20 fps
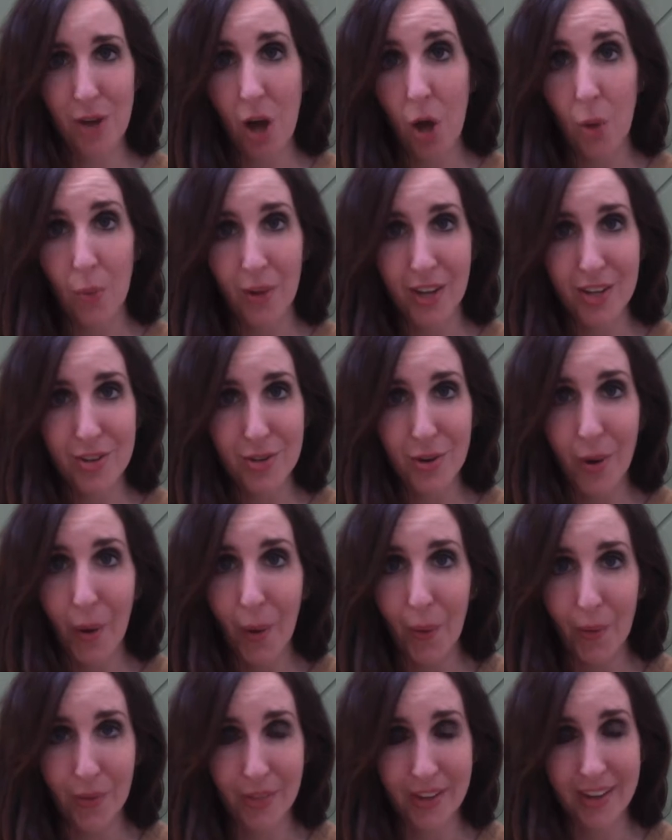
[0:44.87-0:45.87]
always
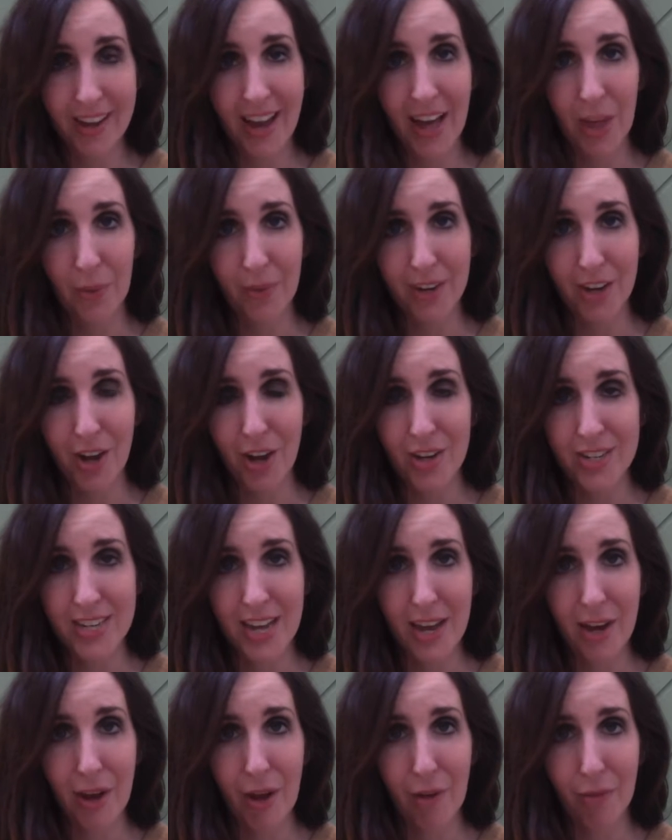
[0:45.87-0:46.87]
know the calorie
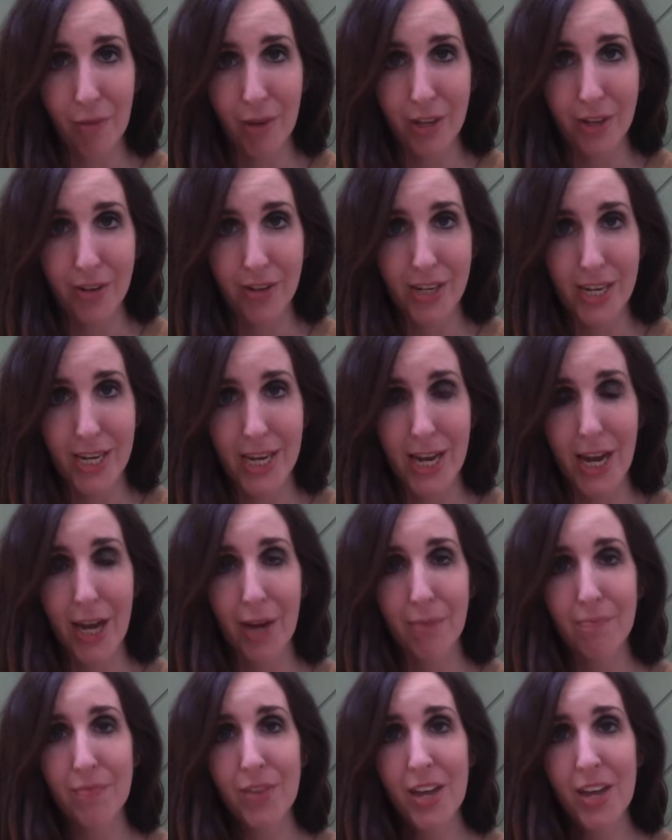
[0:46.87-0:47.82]
content of what you're eating.